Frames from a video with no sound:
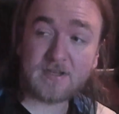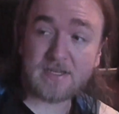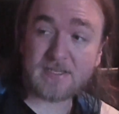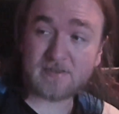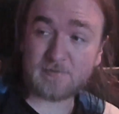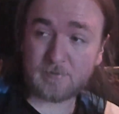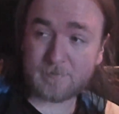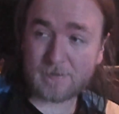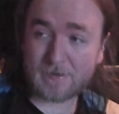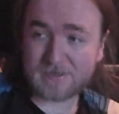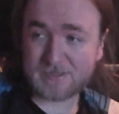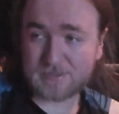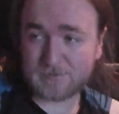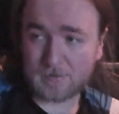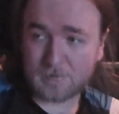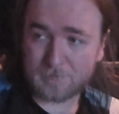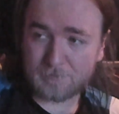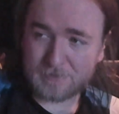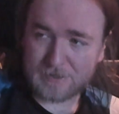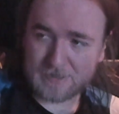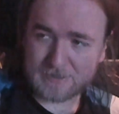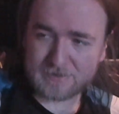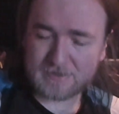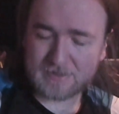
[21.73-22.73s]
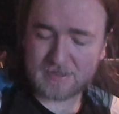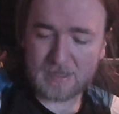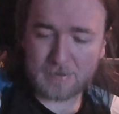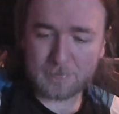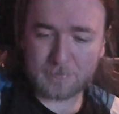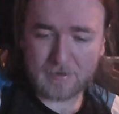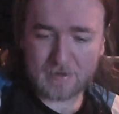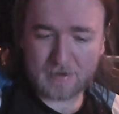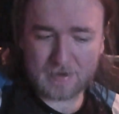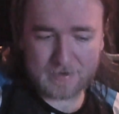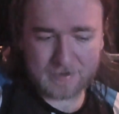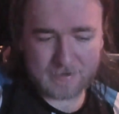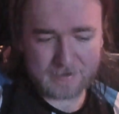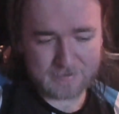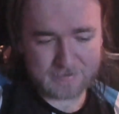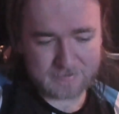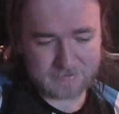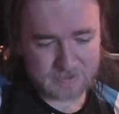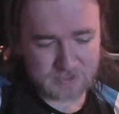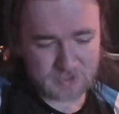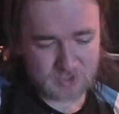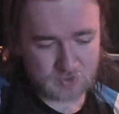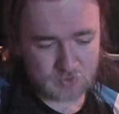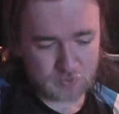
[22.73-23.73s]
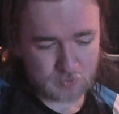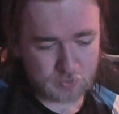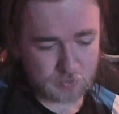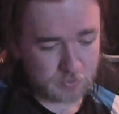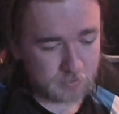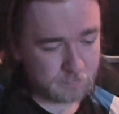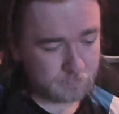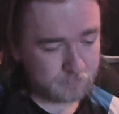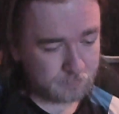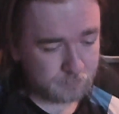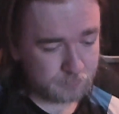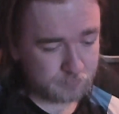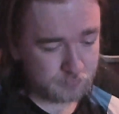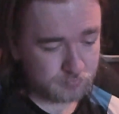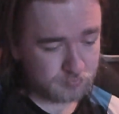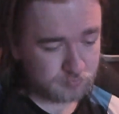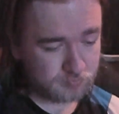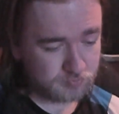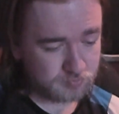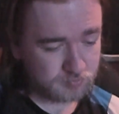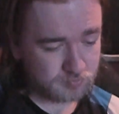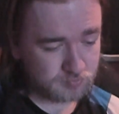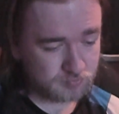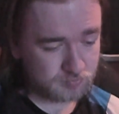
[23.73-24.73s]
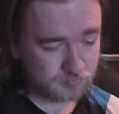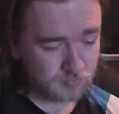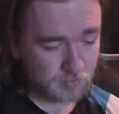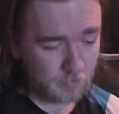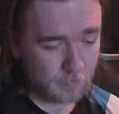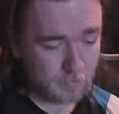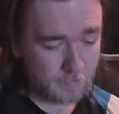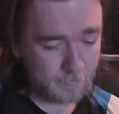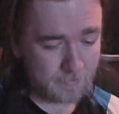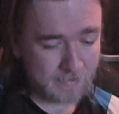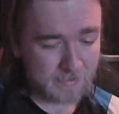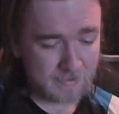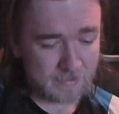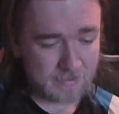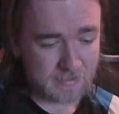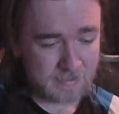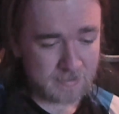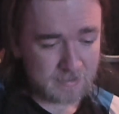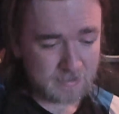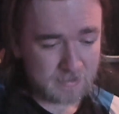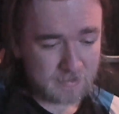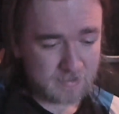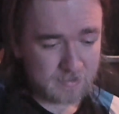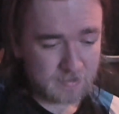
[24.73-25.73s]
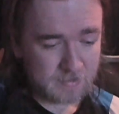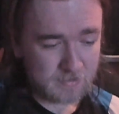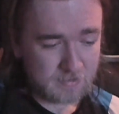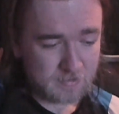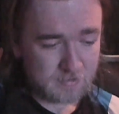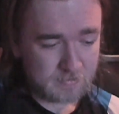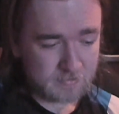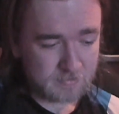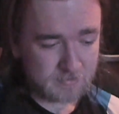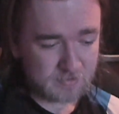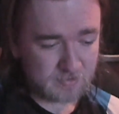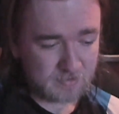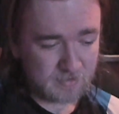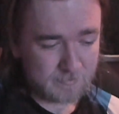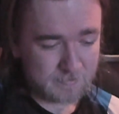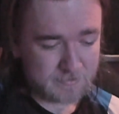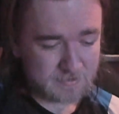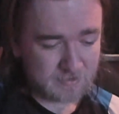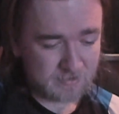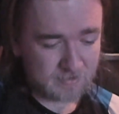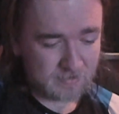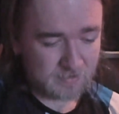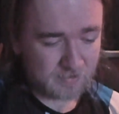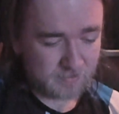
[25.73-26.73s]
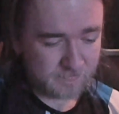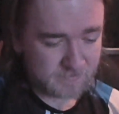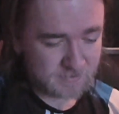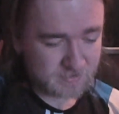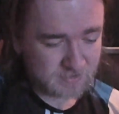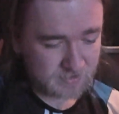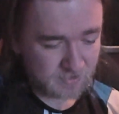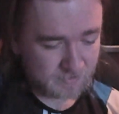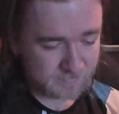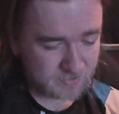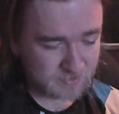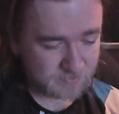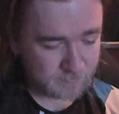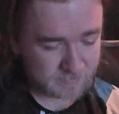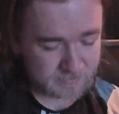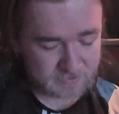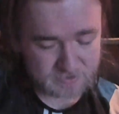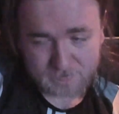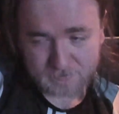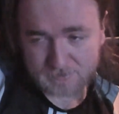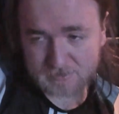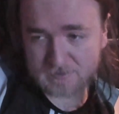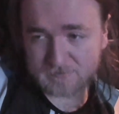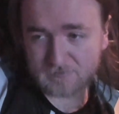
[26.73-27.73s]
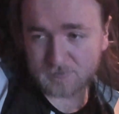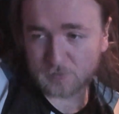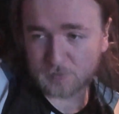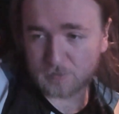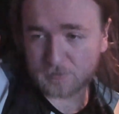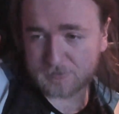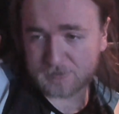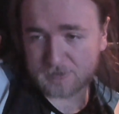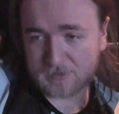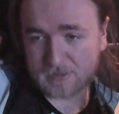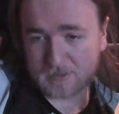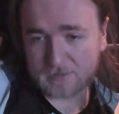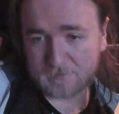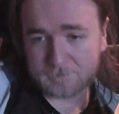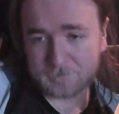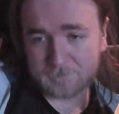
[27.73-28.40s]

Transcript: I'm about to unpack them and probably do them as like a kind of start of 2024 thing.